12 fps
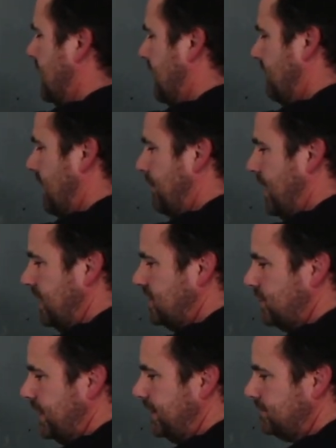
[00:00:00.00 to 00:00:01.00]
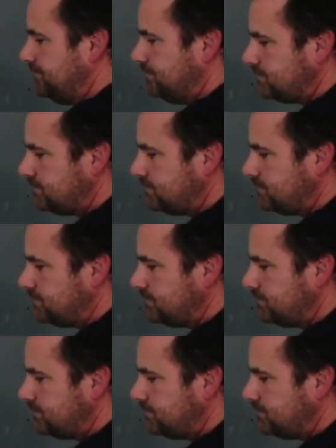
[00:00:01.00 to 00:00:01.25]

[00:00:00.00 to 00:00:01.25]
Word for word: of the butt joint.